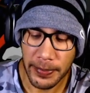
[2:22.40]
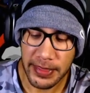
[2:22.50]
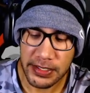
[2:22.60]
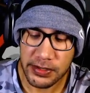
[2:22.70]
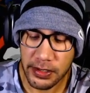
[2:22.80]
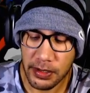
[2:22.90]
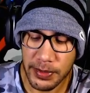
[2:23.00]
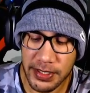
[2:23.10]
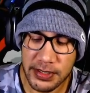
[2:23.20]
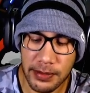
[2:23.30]
These are going to be
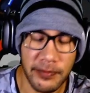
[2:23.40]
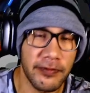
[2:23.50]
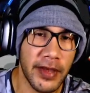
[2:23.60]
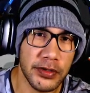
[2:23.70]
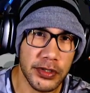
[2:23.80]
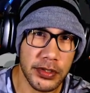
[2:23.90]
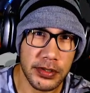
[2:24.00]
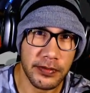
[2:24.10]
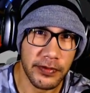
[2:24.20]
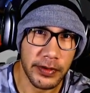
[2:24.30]
some vouchers
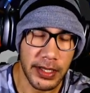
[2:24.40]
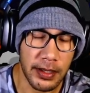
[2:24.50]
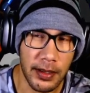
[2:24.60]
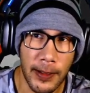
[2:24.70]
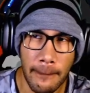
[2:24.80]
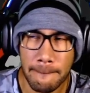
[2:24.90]
for the